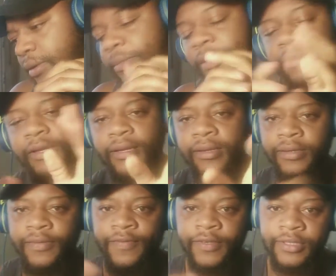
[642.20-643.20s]
remember the other
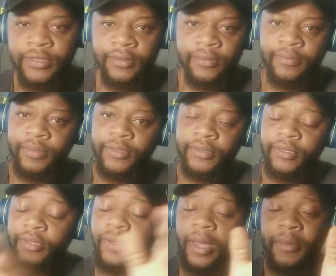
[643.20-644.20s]
division, but he
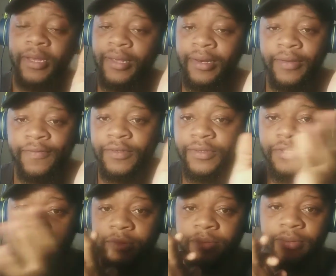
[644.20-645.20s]
left on
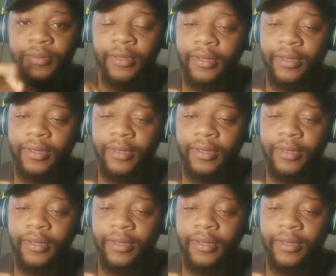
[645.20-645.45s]
top.